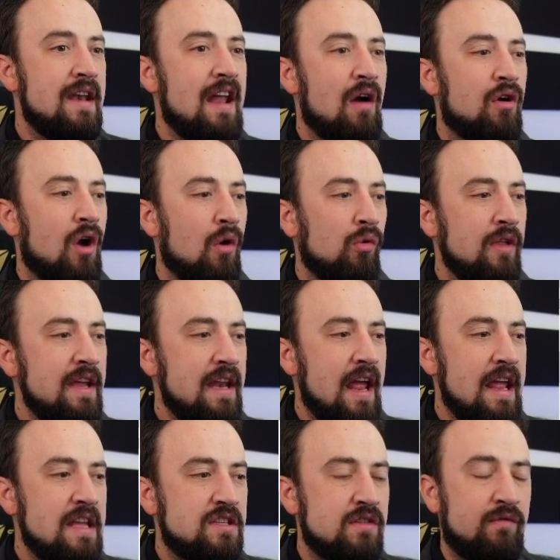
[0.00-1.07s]
Now,
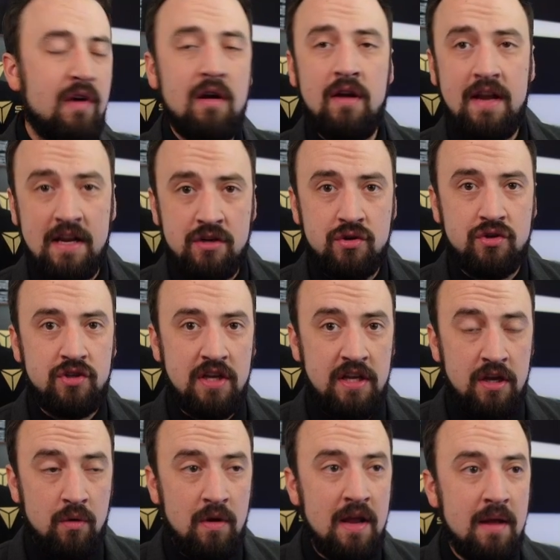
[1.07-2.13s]
Koleda is a very
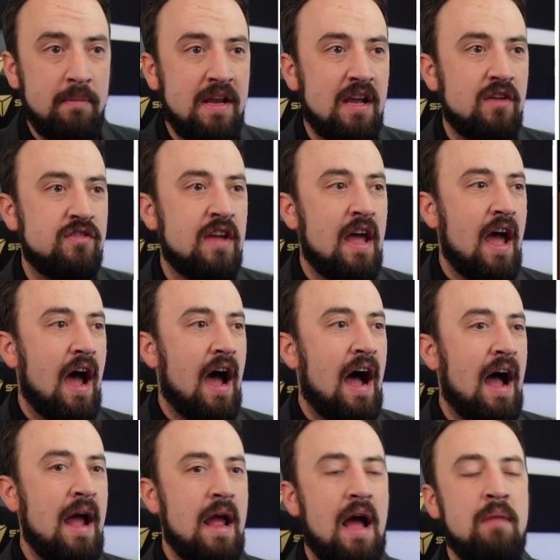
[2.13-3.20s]
interesting unit because
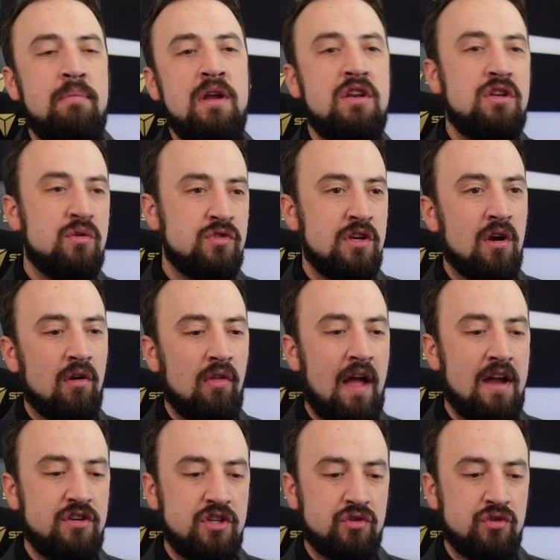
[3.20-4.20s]
I've been using her a lot.